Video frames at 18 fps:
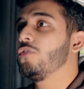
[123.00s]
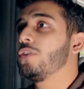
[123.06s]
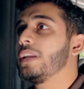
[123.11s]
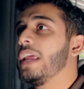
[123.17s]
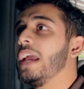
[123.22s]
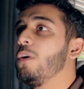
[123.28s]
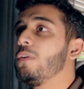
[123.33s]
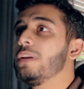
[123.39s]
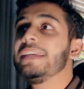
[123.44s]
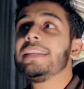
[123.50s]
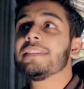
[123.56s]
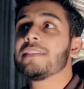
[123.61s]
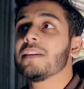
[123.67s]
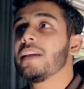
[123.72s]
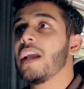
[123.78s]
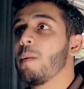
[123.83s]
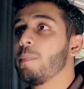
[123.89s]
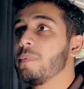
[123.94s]
for now, let's
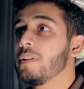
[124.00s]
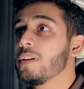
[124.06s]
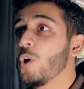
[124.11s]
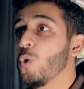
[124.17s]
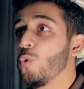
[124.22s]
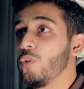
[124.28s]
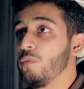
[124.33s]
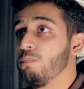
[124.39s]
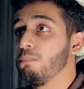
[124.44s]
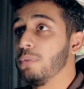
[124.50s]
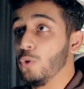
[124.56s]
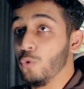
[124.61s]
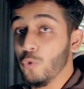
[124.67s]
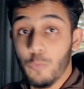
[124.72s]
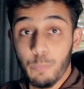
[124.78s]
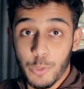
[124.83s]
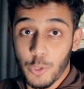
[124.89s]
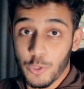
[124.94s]
say I'm going to go with
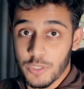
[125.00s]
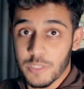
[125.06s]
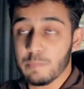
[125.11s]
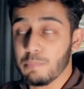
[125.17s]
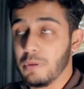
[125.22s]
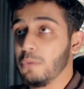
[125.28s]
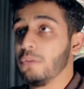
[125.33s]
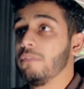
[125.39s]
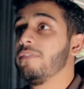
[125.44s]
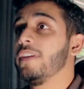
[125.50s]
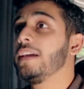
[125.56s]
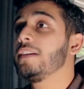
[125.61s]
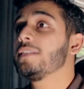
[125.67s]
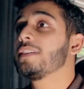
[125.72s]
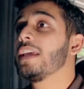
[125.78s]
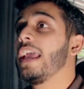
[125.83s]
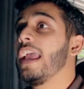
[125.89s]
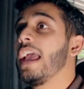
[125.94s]
blue because it's
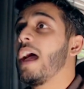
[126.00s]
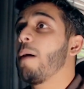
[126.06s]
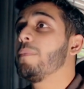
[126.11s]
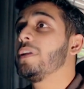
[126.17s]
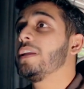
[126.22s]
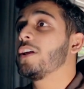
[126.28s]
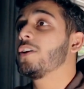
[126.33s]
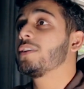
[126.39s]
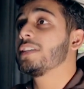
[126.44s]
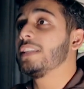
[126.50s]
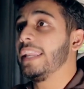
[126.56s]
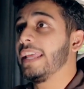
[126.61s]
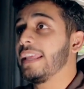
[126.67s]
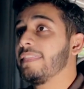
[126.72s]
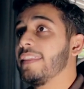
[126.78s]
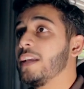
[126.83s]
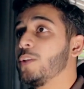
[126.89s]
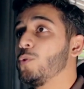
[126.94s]
BlueFx. I'm going to
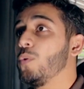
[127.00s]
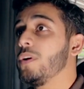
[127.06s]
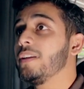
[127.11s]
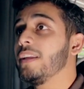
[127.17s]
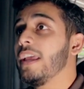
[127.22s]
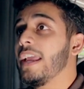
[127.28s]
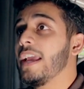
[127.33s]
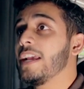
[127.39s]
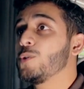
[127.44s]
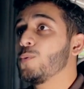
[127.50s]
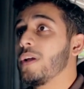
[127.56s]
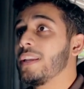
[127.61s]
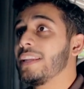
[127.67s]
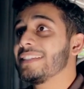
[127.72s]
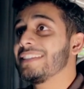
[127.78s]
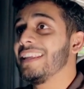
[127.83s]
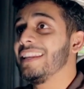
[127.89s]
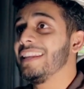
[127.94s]
select that one as
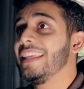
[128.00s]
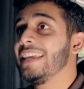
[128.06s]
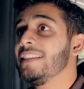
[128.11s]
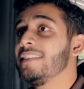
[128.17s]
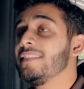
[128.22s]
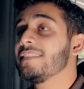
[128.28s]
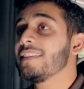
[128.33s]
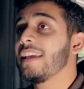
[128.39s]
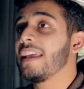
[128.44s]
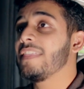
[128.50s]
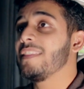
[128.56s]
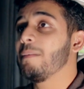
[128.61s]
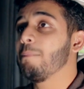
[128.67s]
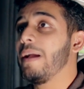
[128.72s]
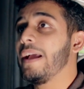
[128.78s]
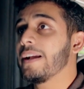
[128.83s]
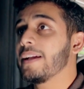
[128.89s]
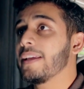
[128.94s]
well as the lens and the
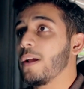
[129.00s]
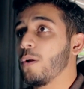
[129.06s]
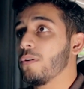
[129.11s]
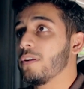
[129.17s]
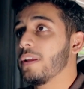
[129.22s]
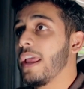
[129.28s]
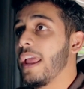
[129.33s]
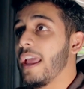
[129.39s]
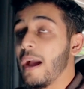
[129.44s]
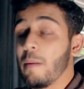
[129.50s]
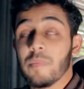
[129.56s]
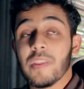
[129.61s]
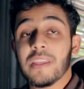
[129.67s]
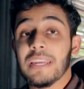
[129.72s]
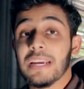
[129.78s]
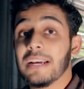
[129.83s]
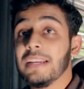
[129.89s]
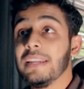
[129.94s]
background. I'm
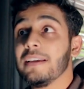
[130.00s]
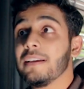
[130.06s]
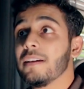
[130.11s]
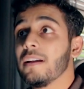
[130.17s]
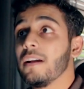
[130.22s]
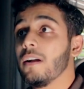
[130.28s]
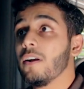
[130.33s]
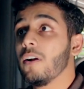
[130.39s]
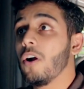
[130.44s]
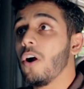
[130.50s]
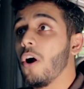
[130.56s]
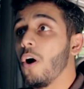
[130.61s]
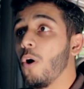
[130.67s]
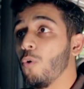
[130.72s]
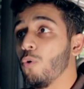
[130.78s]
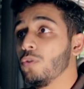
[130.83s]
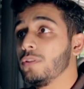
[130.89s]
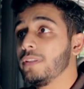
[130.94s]
then going to click,
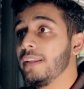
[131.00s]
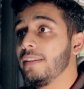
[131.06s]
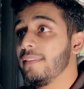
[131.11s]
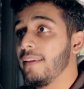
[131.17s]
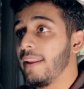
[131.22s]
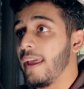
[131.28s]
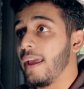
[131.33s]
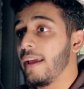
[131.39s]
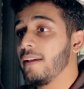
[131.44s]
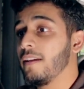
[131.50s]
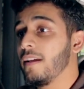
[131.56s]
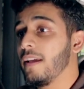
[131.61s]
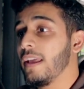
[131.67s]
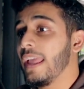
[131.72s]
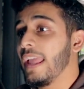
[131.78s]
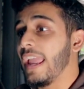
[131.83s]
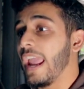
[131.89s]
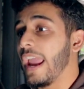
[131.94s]
hold and drag
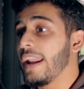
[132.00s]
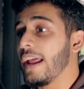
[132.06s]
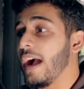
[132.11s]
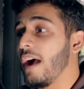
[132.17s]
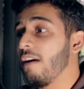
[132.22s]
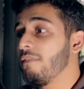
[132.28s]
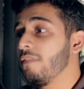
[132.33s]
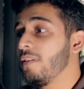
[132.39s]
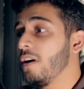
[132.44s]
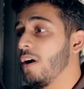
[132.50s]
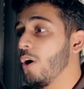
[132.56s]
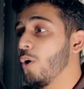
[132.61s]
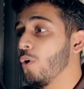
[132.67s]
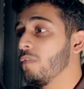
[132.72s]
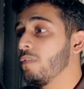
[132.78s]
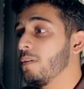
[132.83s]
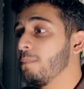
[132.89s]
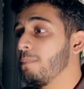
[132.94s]
and hover
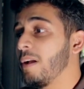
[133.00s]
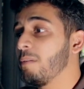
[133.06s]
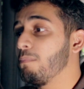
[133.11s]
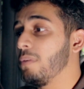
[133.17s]
over my